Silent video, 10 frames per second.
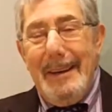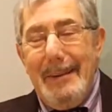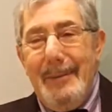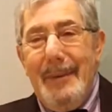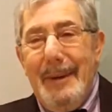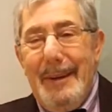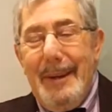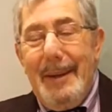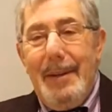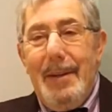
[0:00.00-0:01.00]

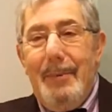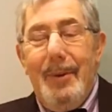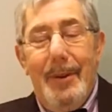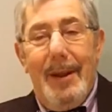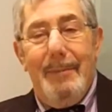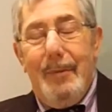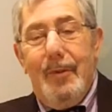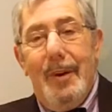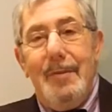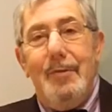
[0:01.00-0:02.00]
A lady by the name
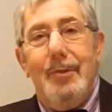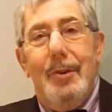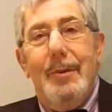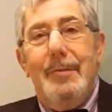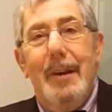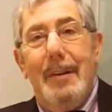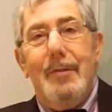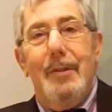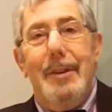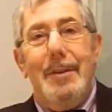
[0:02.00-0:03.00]
of Jane Church
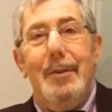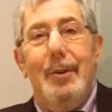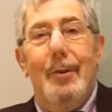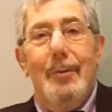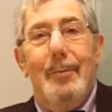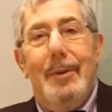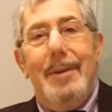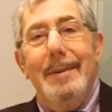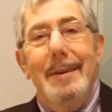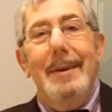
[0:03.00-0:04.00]
actually conned
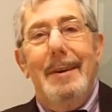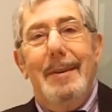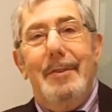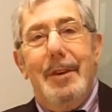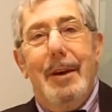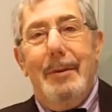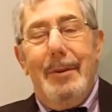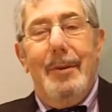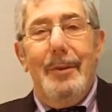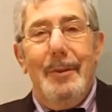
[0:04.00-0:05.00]
me into
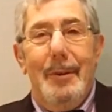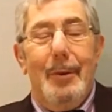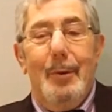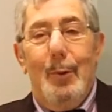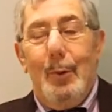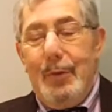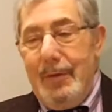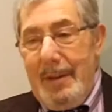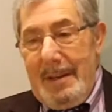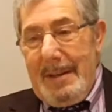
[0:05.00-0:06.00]
going on a
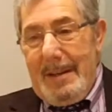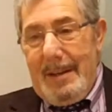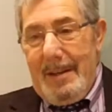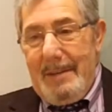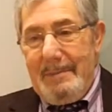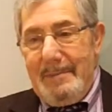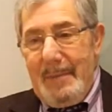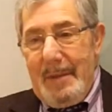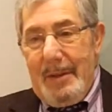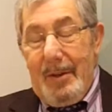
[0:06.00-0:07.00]
course,
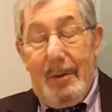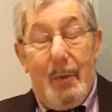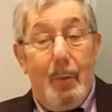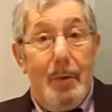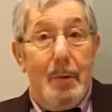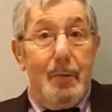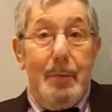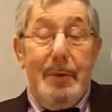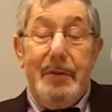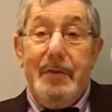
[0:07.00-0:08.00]
and I'm the
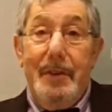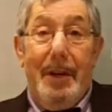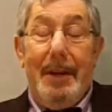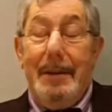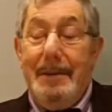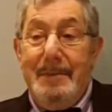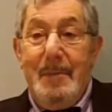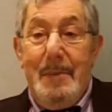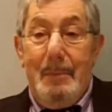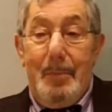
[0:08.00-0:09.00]
world's worst cynic,
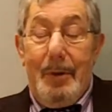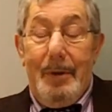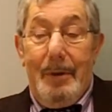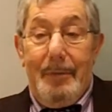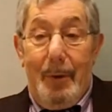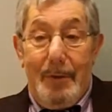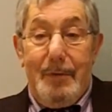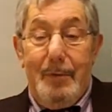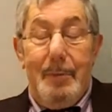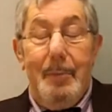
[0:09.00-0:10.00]
but I've
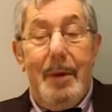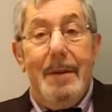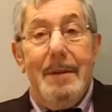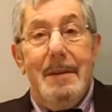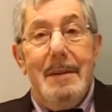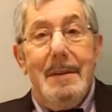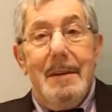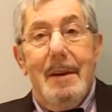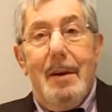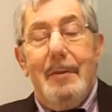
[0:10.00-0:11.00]
got to admit,
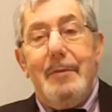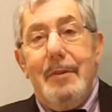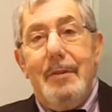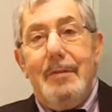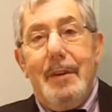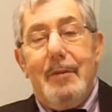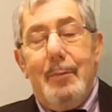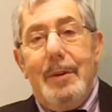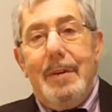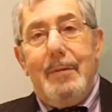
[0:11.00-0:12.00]
after the
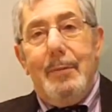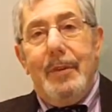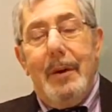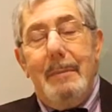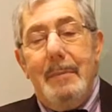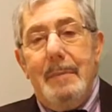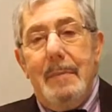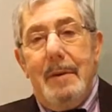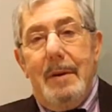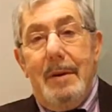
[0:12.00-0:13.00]
6 weeks was up,
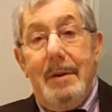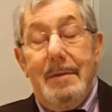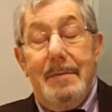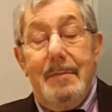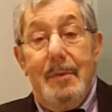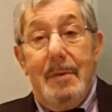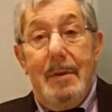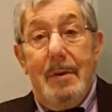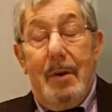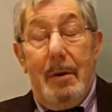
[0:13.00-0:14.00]

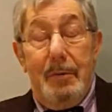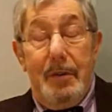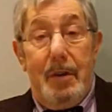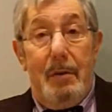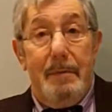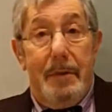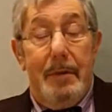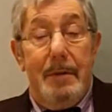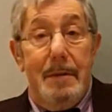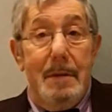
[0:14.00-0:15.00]
I was a
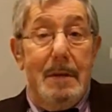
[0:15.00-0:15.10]
convert,